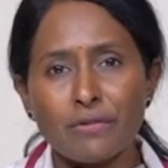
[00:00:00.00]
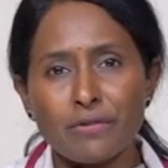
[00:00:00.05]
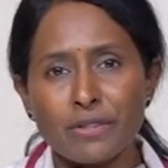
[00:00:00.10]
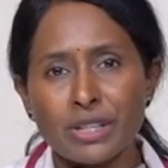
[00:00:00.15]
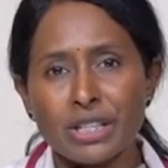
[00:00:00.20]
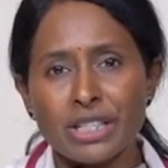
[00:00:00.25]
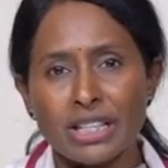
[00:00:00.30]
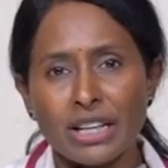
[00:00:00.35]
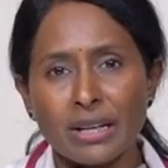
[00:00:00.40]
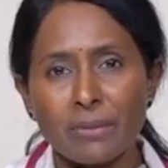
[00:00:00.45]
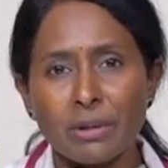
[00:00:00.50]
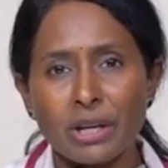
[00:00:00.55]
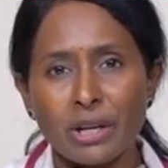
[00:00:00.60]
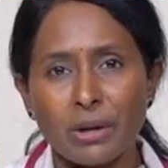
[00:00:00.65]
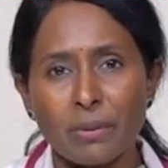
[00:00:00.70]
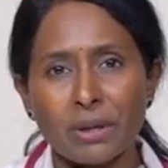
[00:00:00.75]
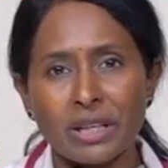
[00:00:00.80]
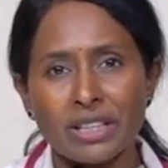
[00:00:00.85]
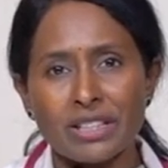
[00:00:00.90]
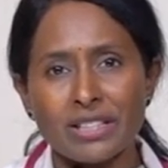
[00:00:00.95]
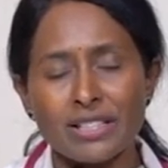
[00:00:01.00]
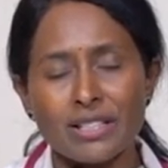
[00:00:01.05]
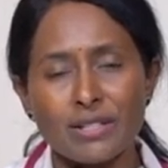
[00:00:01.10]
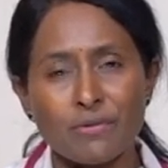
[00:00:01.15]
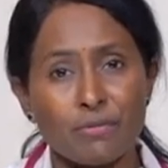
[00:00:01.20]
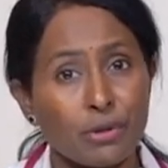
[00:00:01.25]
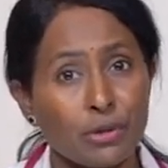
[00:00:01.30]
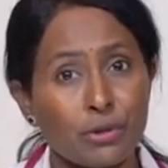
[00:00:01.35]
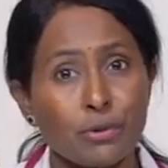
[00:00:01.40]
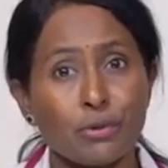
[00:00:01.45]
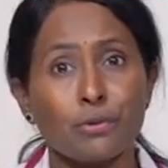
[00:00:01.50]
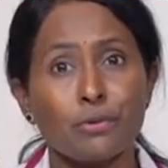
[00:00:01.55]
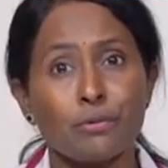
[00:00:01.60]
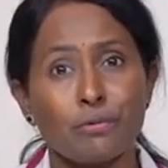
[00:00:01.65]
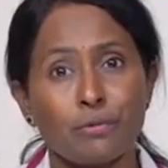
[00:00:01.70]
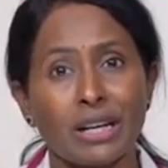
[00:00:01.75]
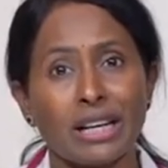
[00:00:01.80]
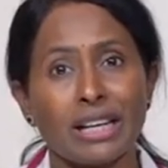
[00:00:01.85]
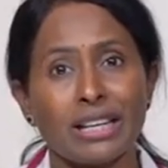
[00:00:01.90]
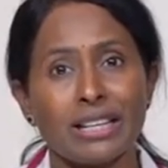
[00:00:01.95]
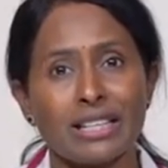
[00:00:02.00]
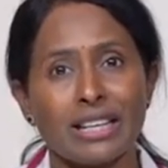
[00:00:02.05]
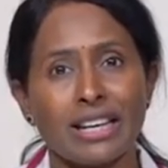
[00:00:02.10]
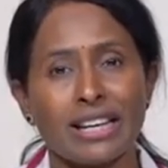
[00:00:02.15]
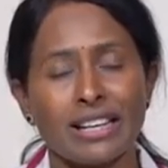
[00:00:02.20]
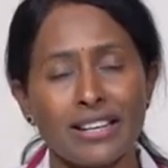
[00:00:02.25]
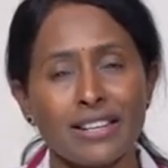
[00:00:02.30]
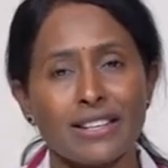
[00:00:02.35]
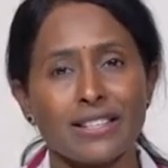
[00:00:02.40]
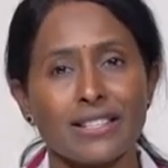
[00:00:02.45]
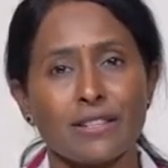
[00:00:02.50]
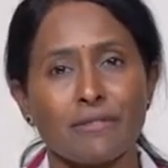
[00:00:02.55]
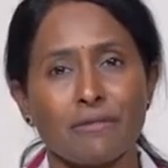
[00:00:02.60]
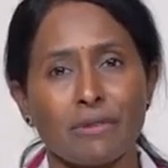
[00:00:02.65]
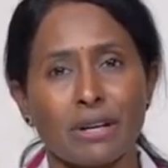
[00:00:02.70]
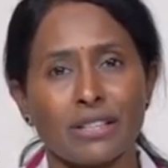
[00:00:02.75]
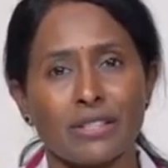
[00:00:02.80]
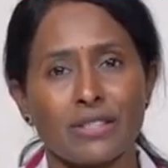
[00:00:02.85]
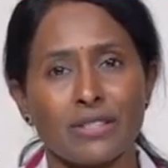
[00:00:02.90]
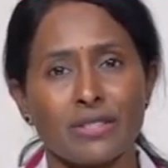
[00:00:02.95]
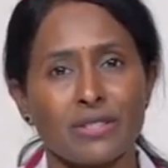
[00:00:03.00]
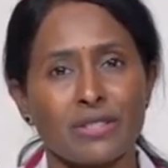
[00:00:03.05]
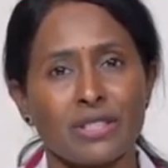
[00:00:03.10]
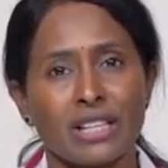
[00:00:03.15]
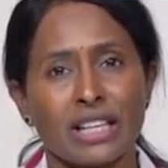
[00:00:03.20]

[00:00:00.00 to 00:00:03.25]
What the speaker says: of the time in our patients, we don't find any risk factors.